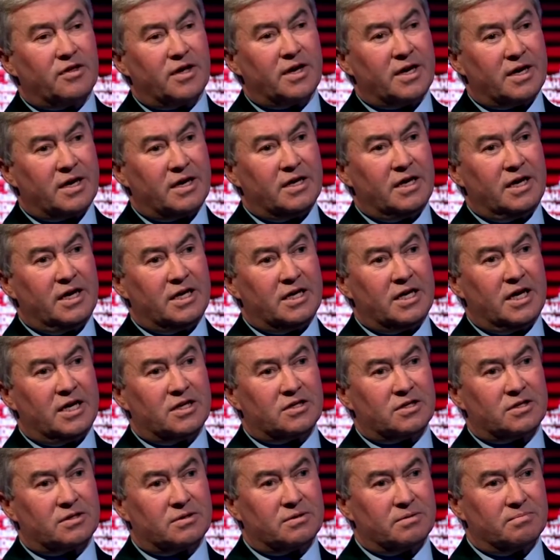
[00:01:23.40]
think
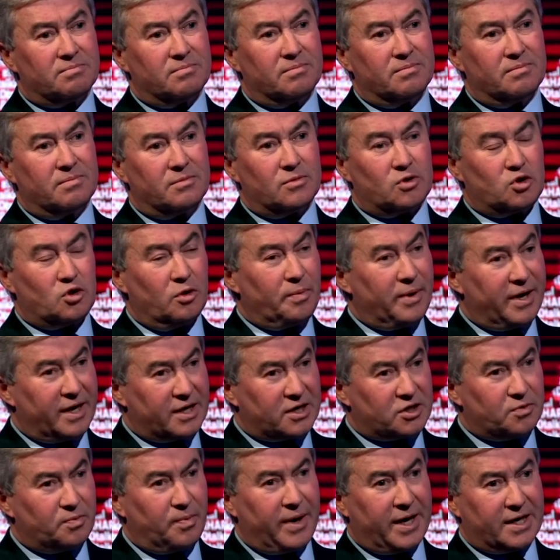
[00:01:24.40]
it's to be
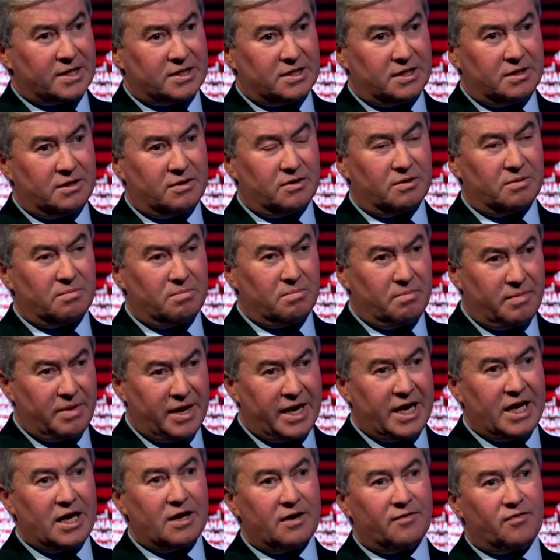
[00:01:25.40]
expected that
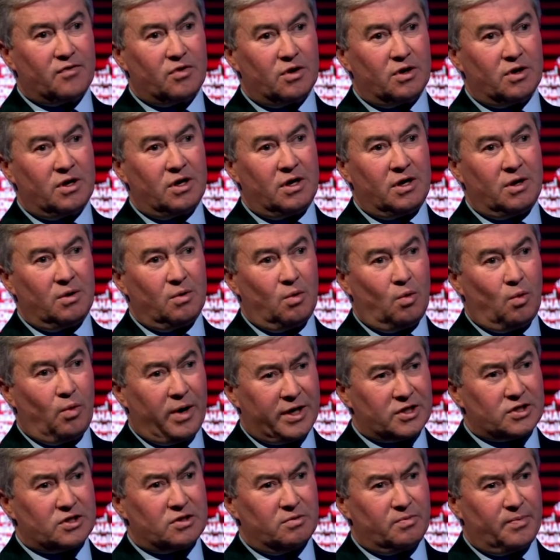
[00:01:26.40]
many of the
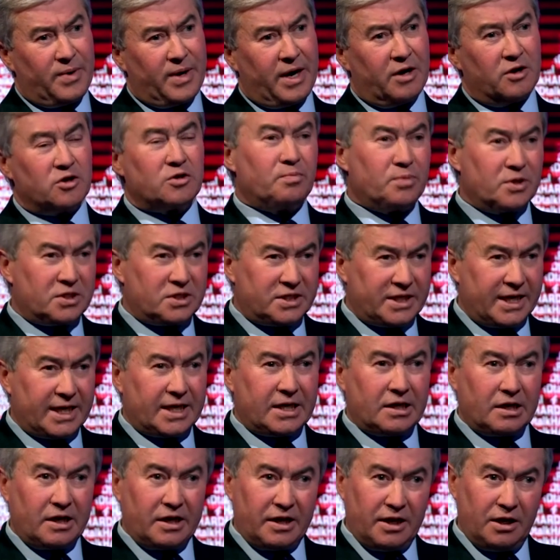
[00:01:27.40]
Western powers,
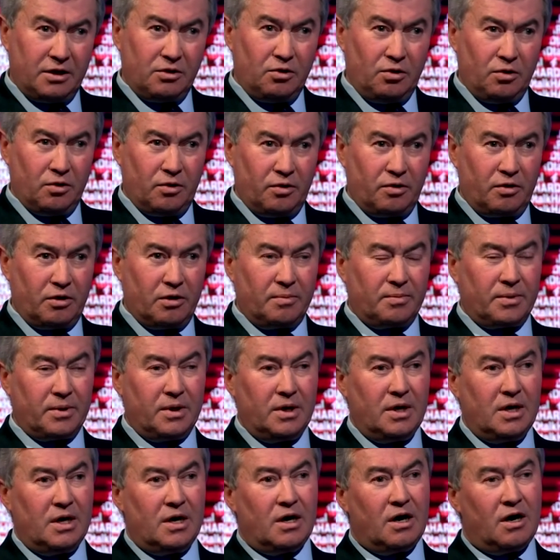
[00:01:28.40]
particularly in Europe,
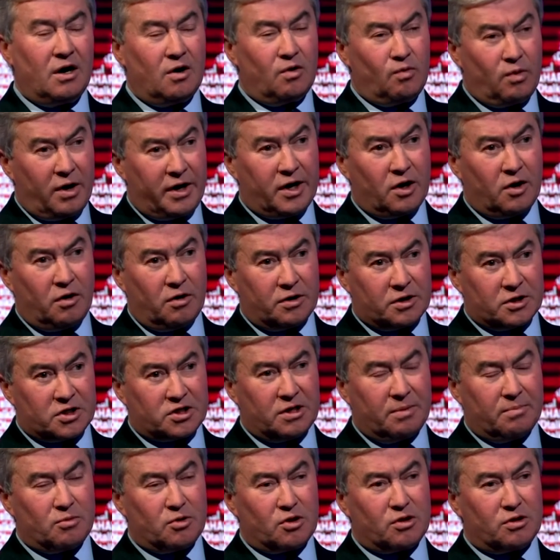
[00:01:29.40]
are running on
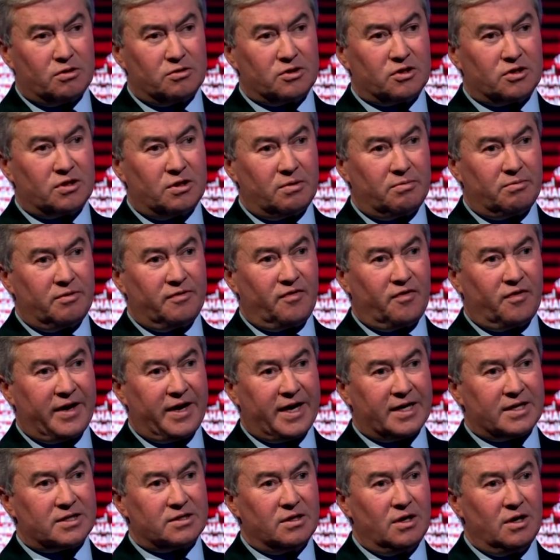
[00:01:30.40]
assumptions that
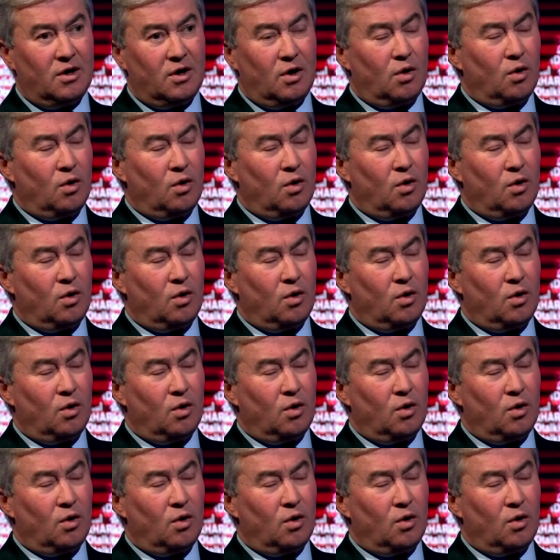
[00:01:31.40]
reflect